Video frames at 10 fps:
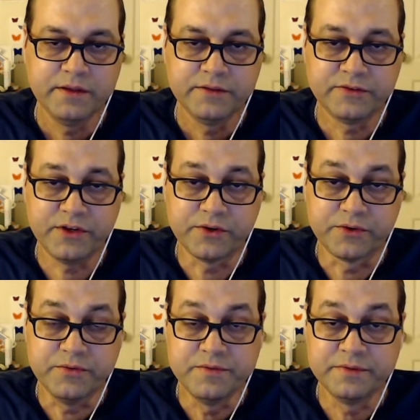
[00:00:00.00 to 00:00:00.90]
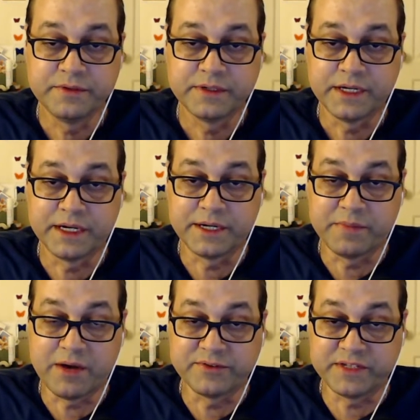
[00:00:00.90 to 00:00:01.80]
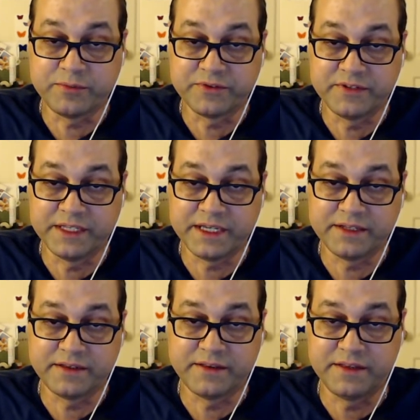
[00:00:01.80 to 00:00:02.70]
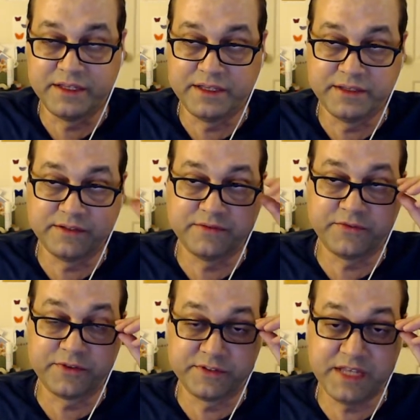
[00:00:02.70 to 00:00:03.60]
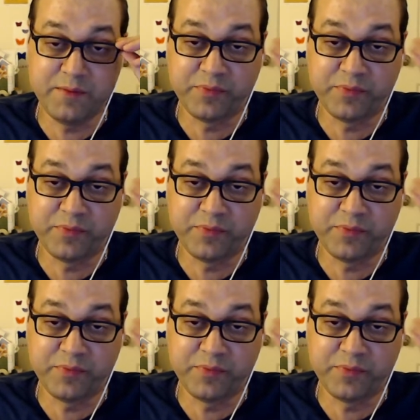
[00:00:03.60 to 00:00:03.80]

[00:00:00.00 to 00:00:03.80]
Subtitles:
So I was able to get for the same